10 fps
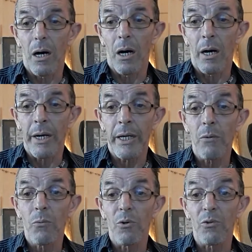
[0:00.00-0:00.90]

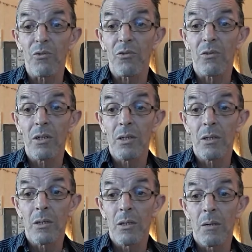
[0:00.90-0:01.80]
I was
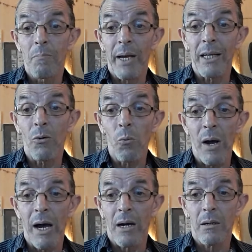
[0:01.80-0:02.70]
made
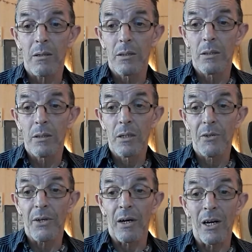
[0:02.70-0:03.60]
aware
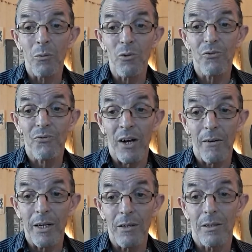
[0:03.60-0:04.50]
that I was
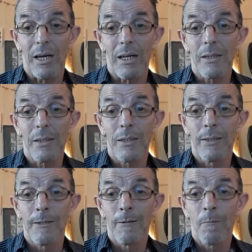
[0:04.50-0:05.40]
very good at,
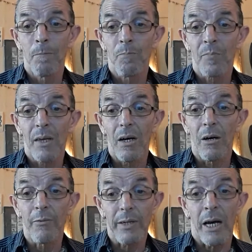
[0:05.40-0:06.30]

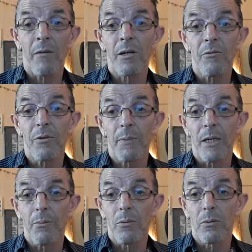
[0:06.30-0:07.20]
of caring for
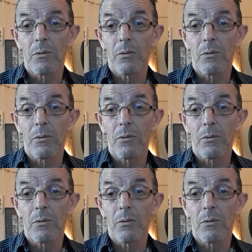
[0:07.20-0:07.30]
people.